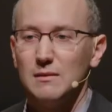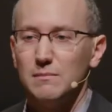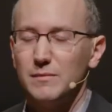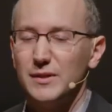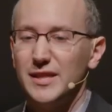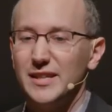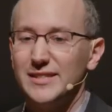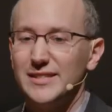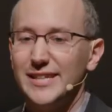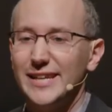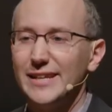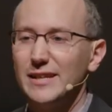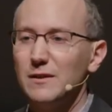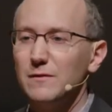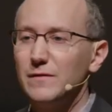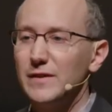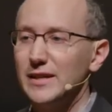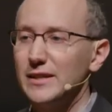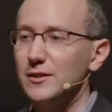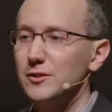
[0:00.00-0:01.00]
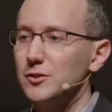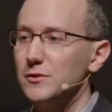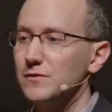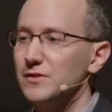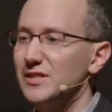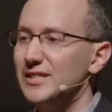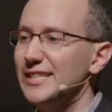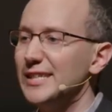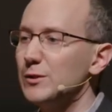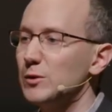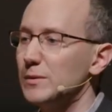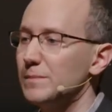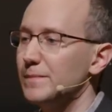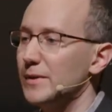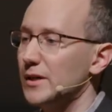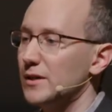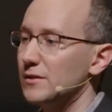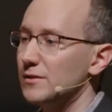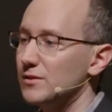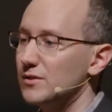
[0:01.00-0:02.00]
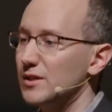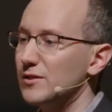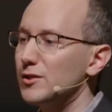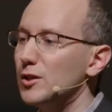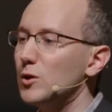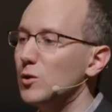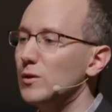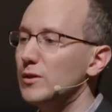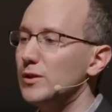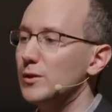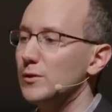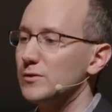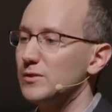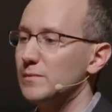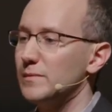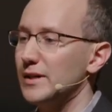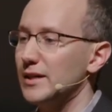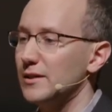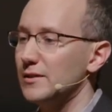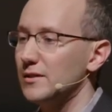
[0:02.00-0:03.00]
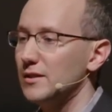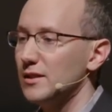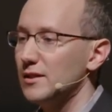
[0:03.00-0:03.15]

but they take advantage of secret bugs that no one knows about.